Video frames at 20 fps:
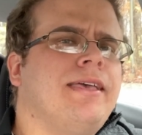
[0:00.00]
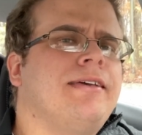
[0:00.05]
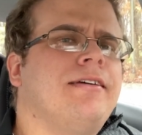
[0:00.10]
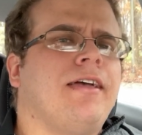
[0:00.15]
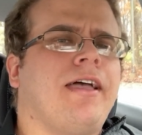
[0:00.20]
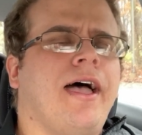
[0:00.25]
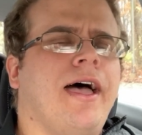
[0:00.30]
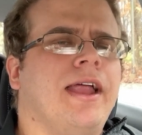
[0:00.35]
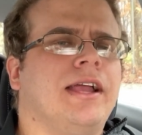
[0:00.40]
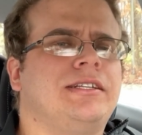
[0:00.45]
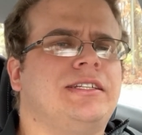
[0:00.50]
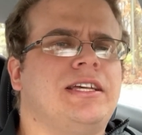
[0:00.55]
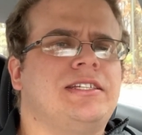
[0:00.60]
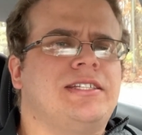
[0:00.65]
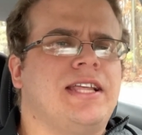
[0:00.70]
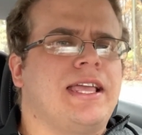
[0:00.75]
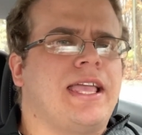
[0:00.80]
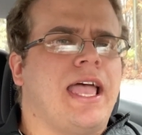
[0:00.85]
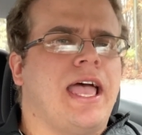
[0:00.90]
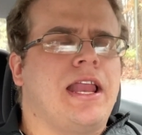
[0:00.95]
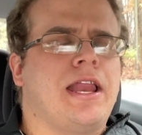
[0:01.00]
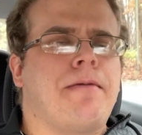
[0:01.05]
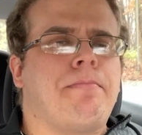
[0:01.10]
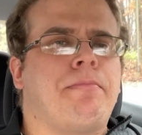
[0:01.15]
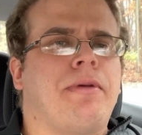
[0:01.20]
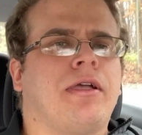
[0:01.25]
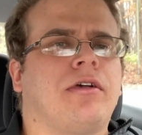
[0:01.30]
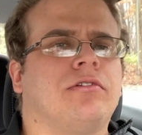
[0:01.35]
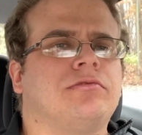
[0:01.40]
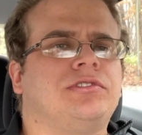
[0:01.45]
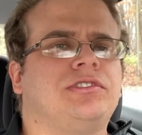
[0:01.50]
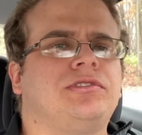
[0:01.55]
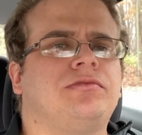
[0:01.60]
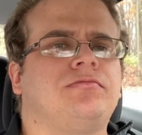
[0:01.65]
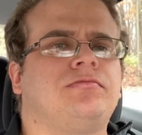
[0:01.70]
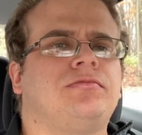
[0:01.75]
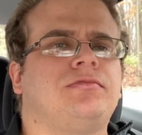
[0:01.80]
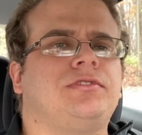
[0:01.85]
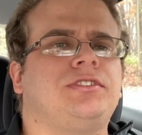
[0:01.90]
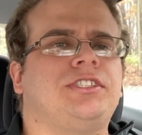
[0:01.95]
it kind of tastes like any pickle
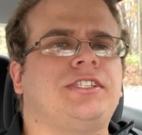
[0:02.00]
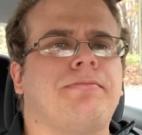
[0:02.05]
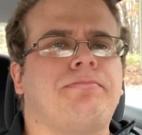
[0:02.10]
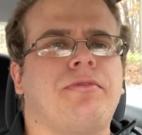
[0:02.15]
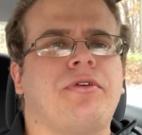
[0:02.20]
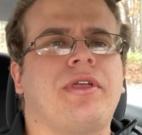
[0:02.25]
chip